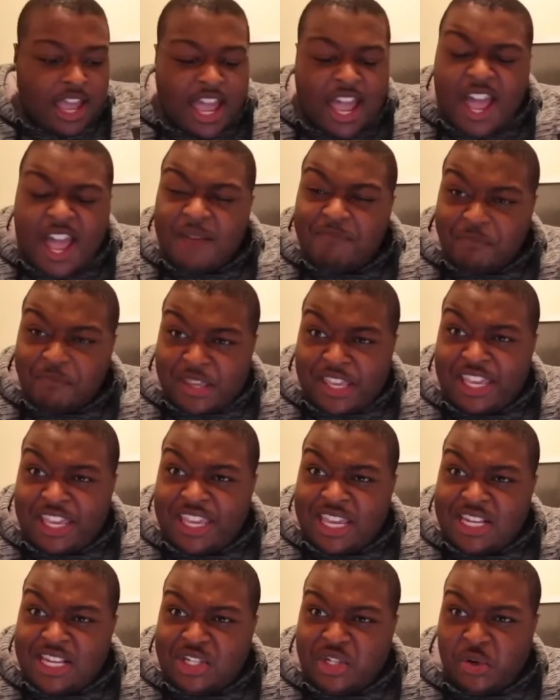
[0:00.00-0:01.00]

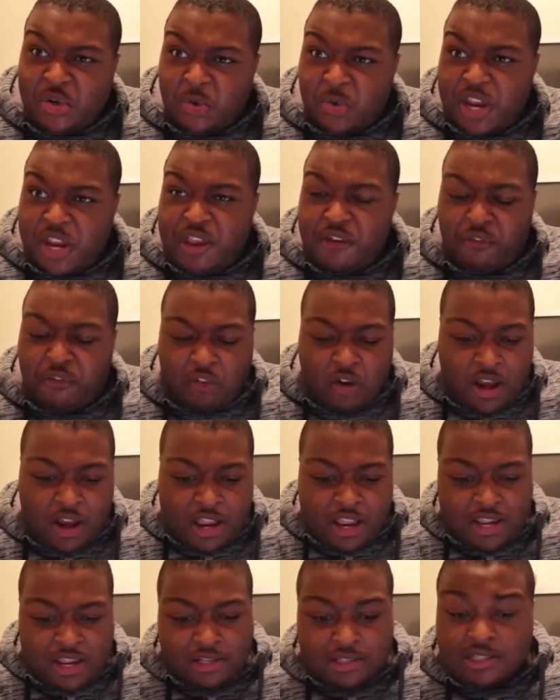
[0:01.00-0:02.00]
Happy Tree
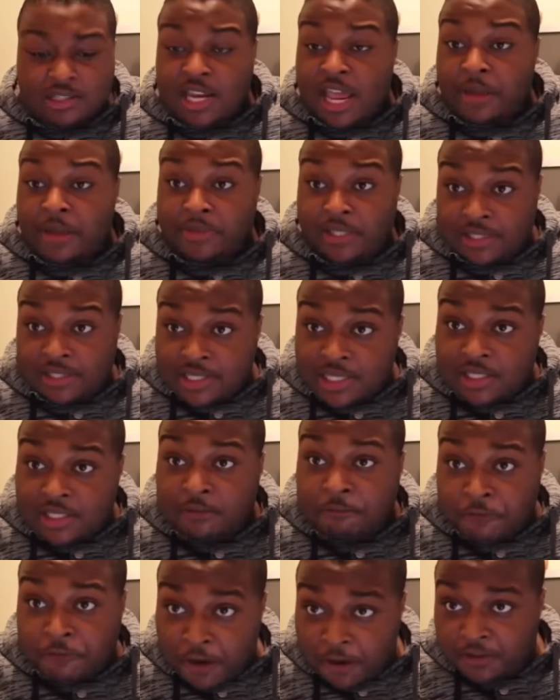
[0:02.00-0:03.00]
Friends. Now, this
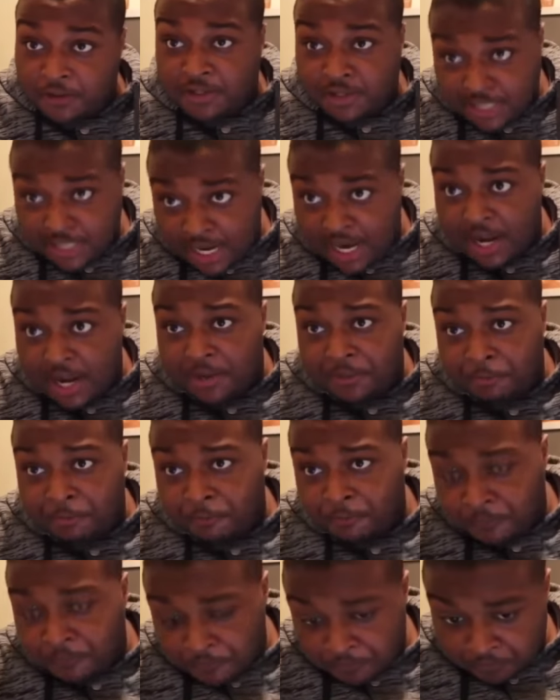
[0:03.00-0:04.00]
is the first
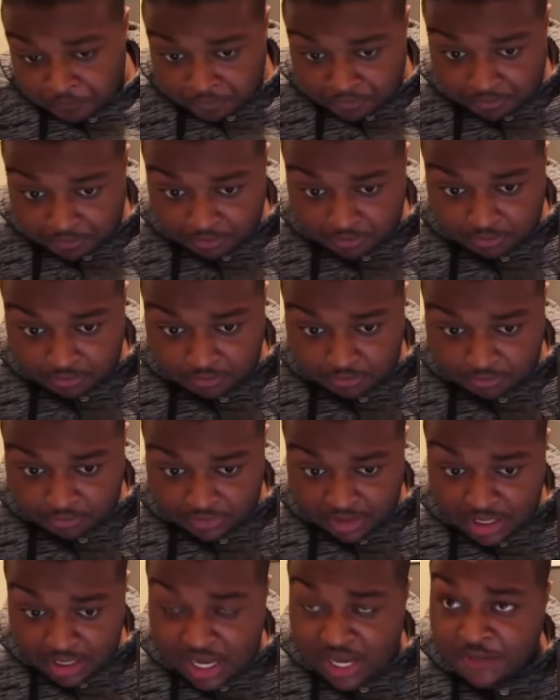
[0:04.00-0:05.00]
time
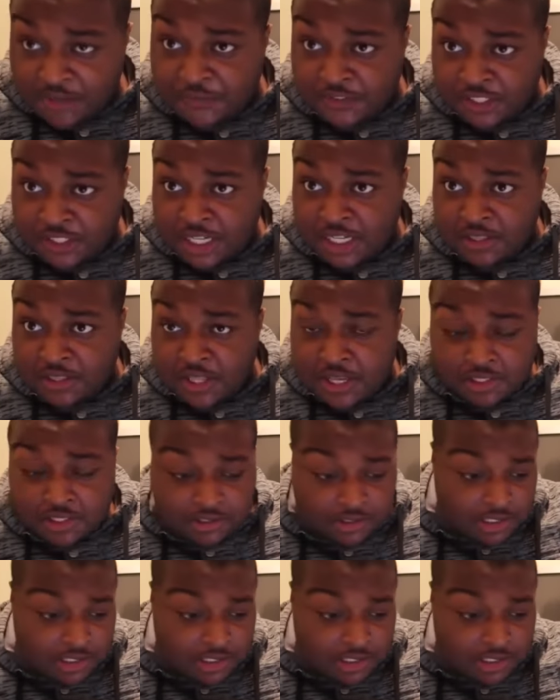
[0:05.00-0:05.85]
I've seen this.